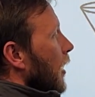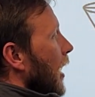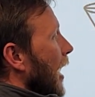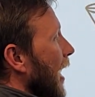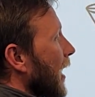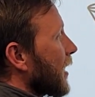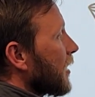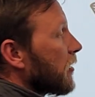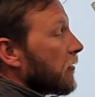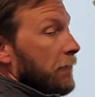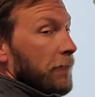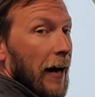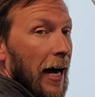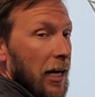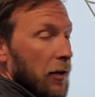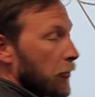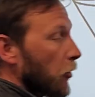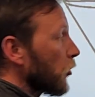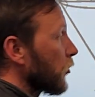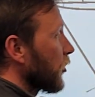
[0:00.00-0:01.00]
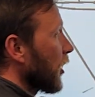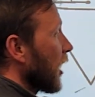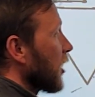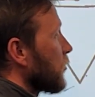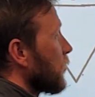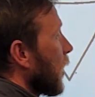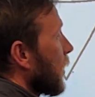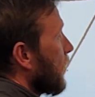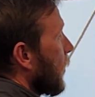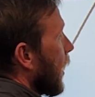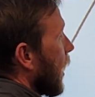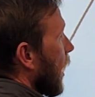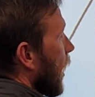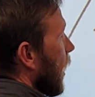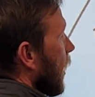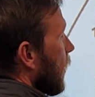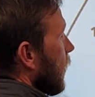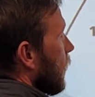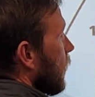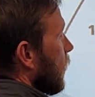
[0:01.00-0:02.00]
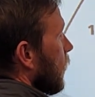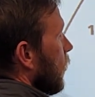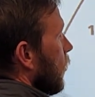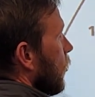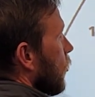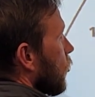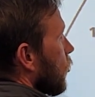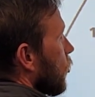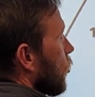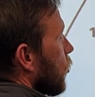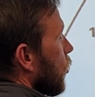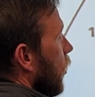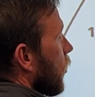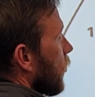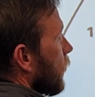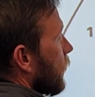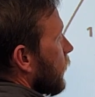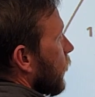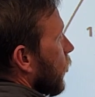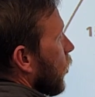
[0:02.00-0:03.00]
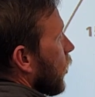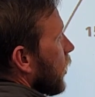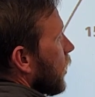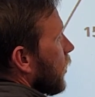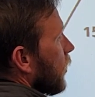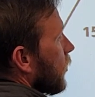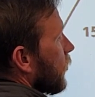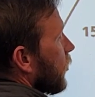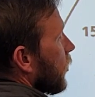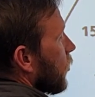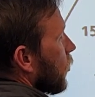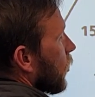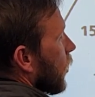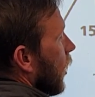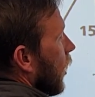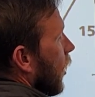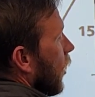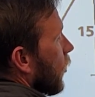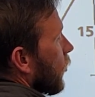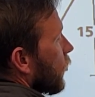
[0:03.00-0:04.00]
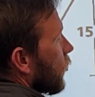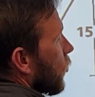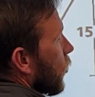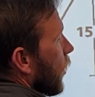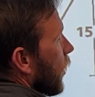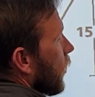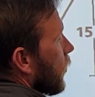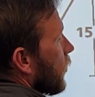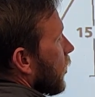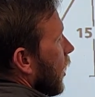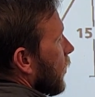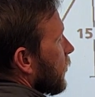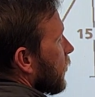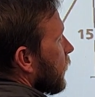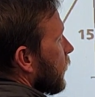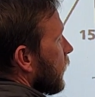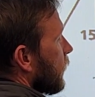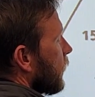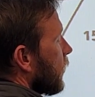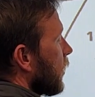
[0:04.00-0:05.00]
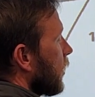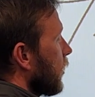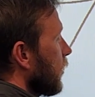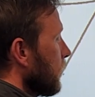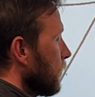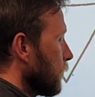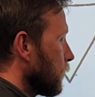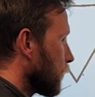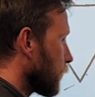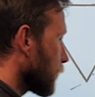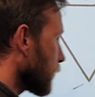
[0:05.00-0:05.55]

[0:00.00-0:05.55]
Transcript: I can divide both sides by pi. 240 is equal to r squared times 15.